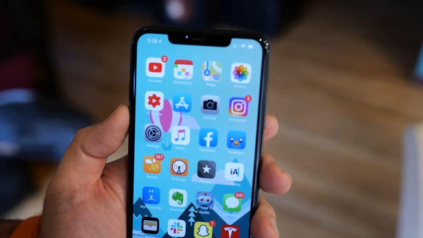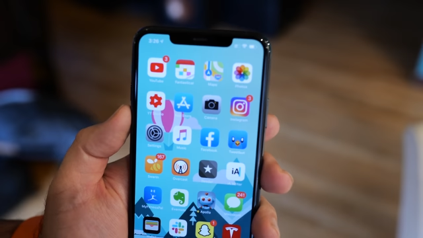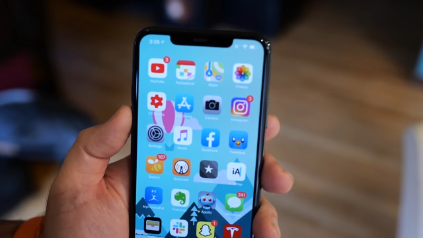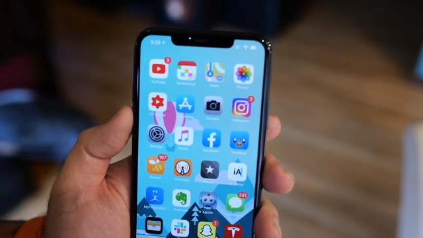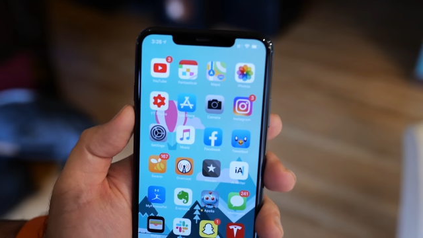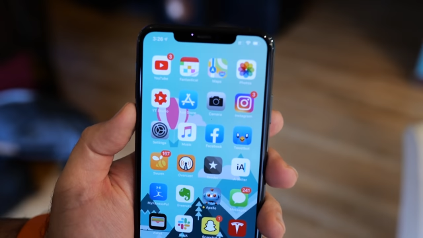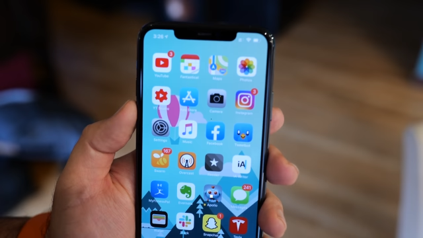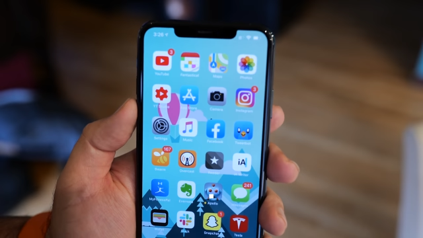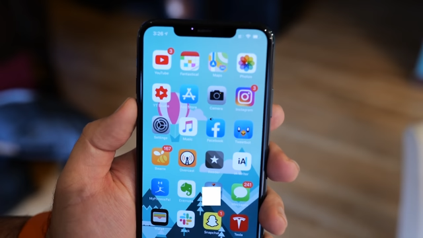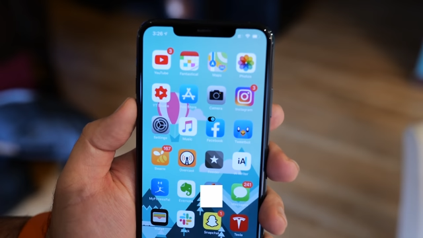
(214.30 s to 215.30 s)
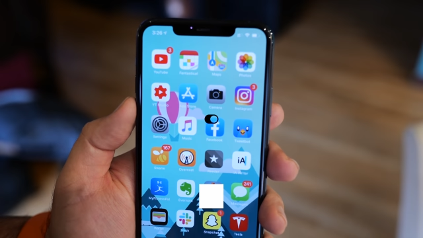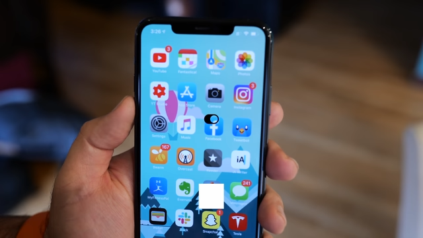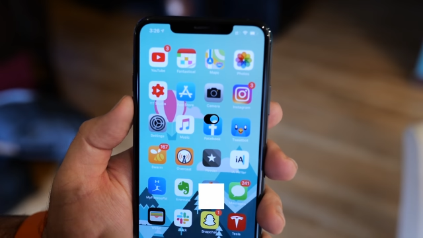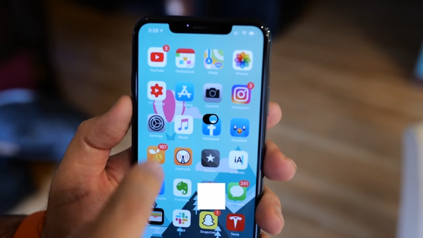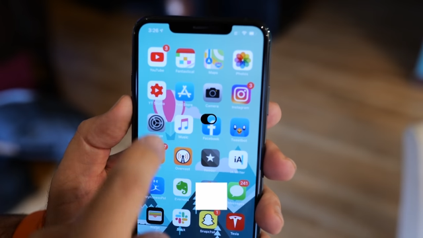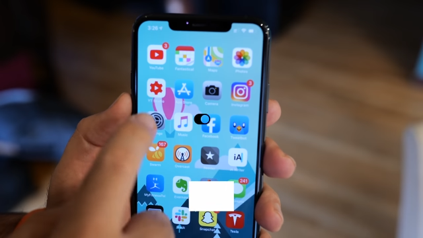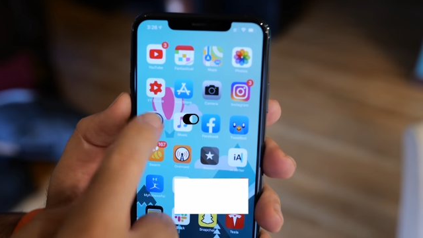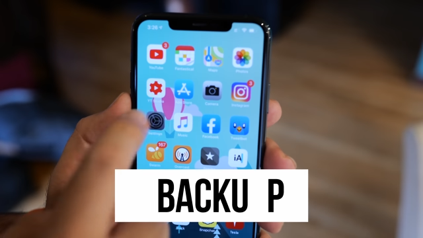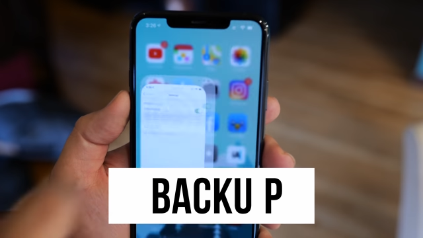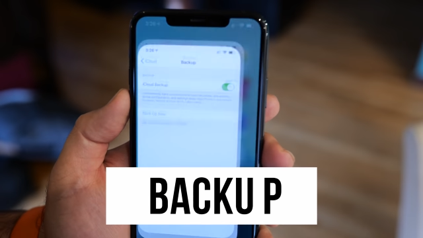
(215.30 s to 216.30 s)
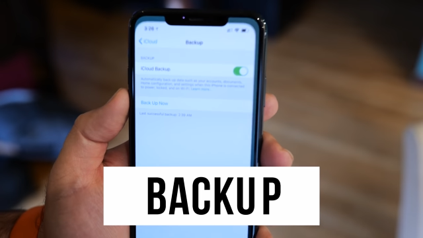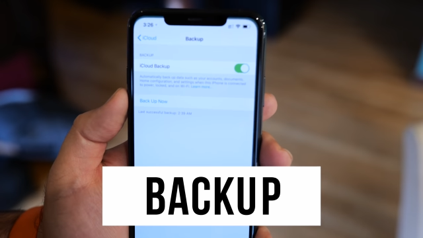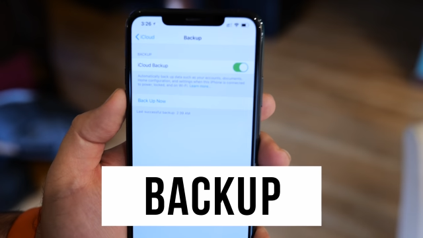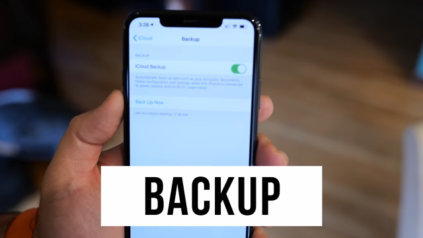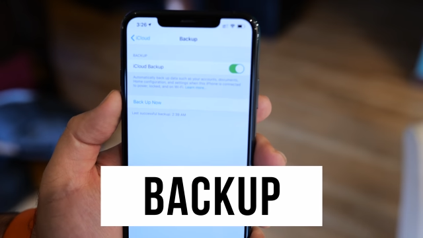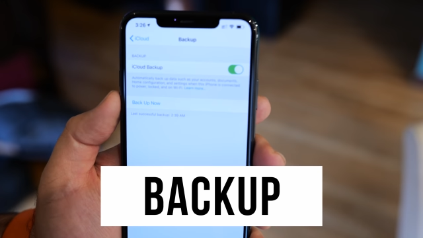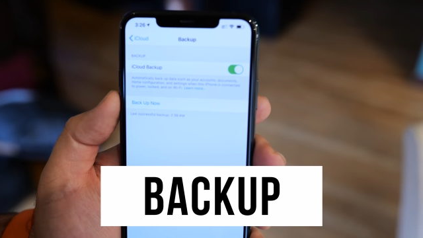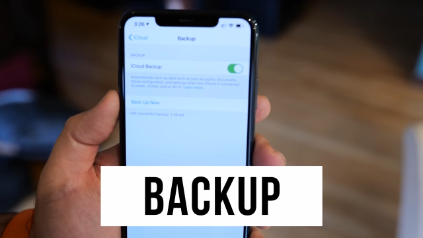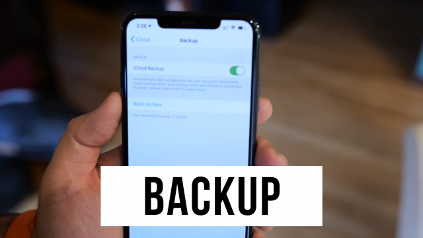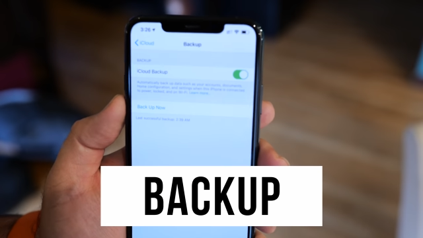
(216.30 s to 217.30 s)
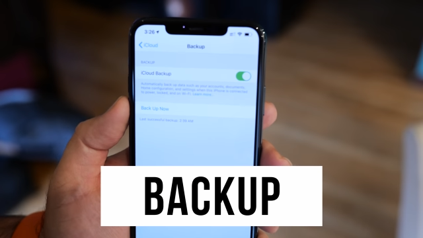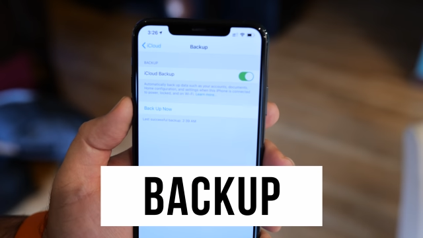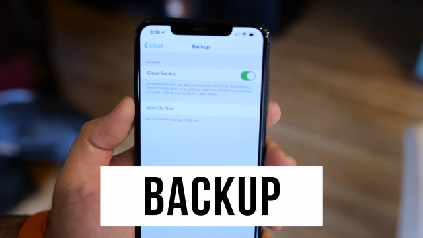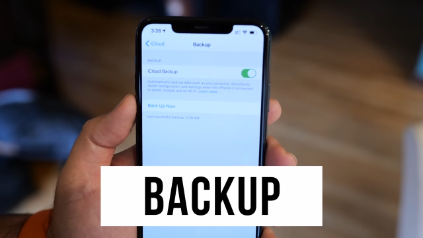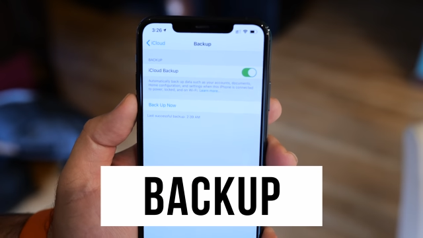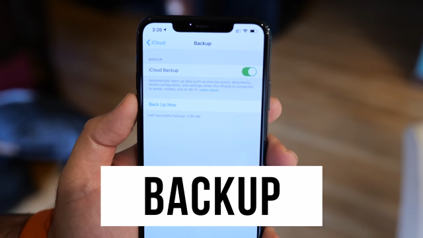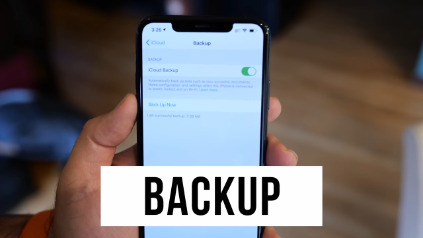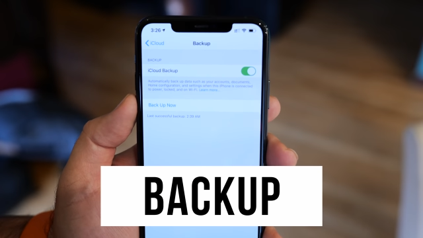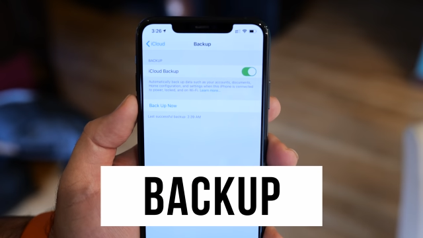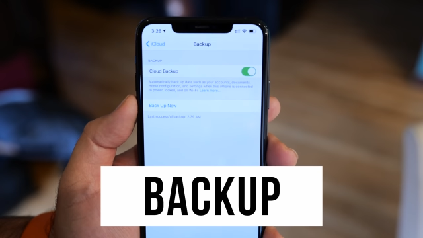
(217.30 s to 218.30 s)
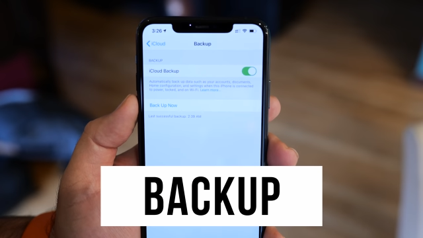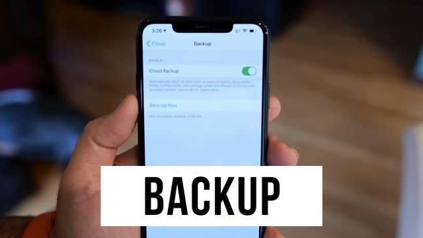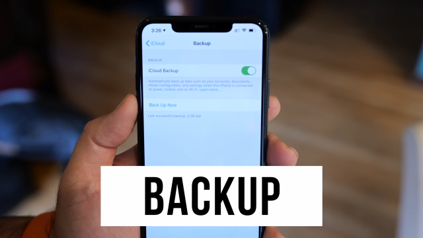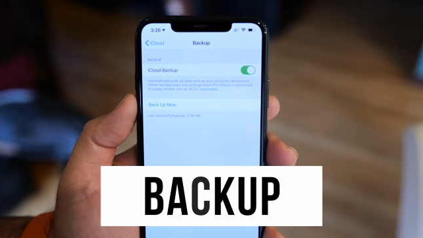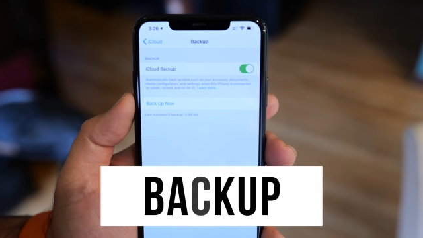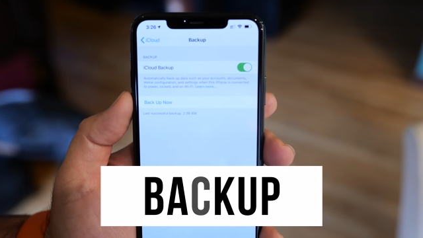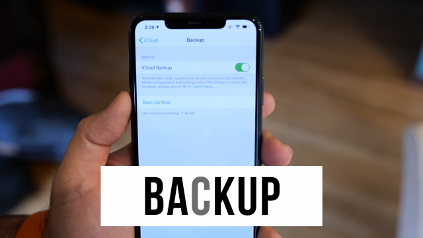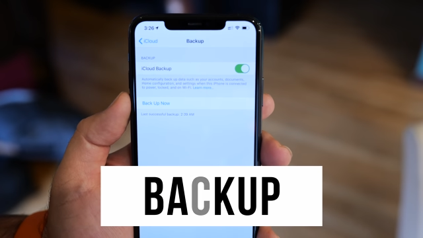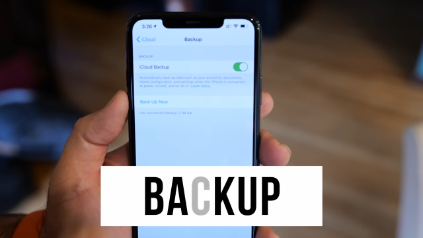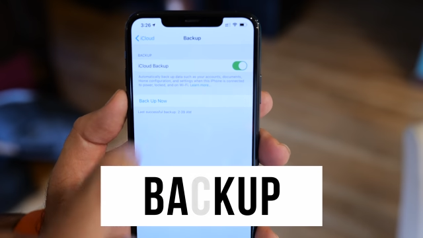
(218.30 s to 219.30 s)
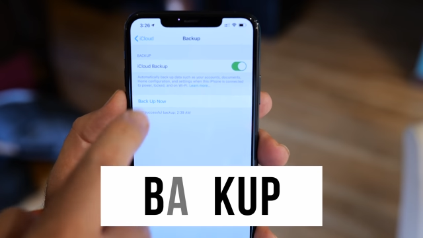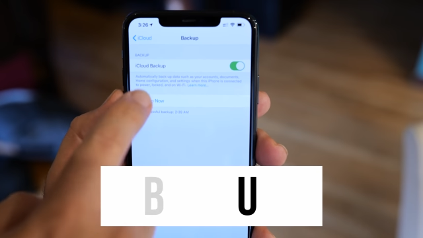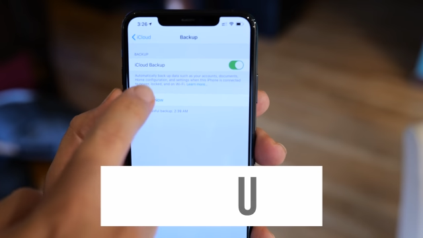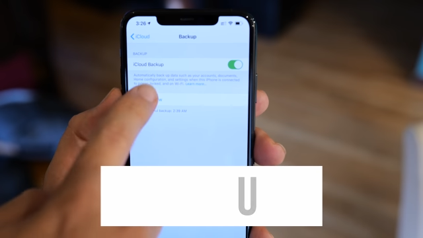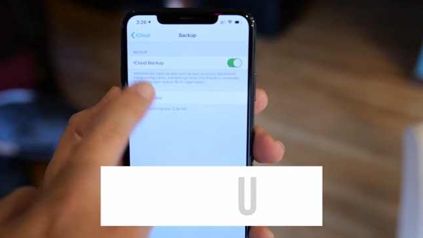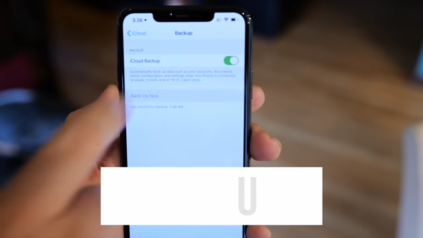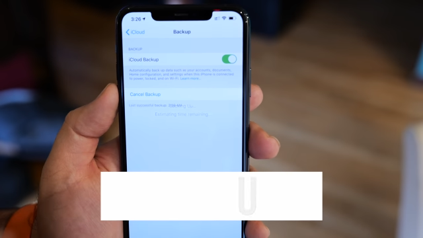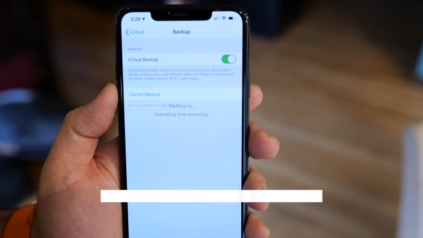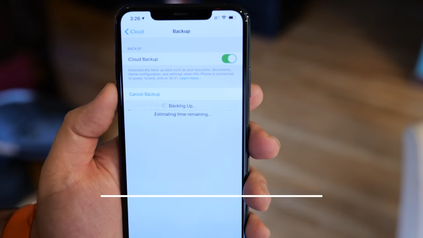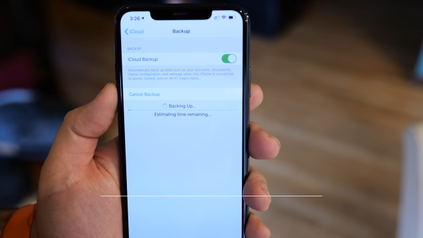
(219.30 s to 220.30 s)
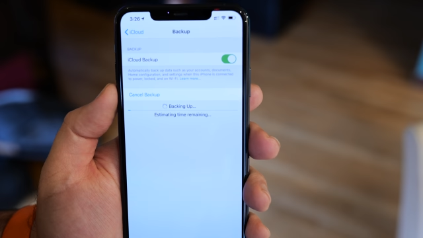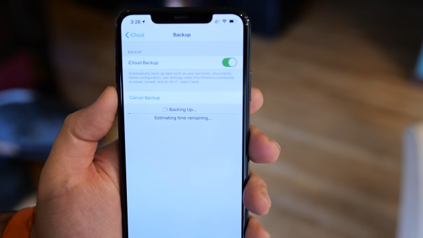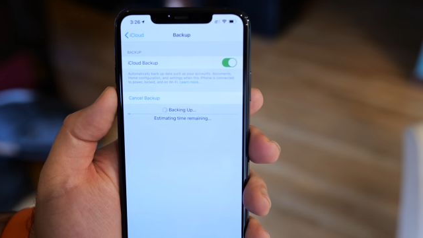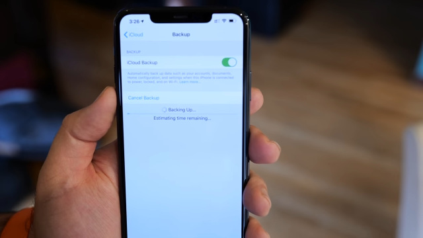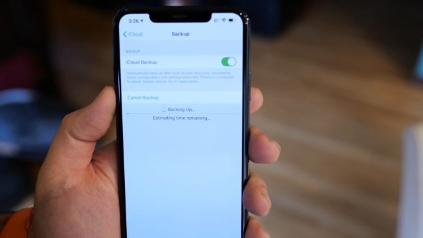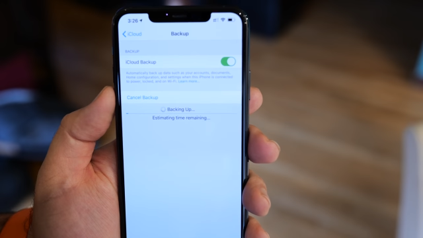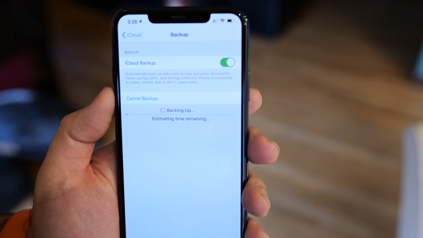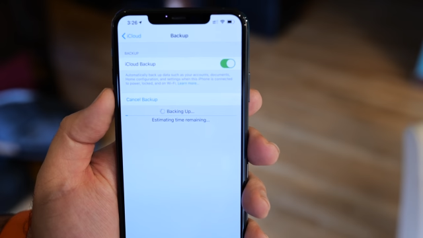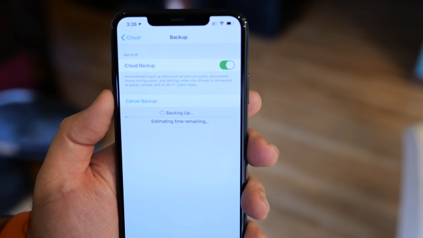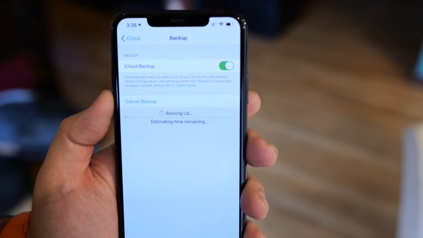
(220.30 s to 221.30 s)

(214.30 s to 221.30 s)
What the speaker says: (no speaker visible)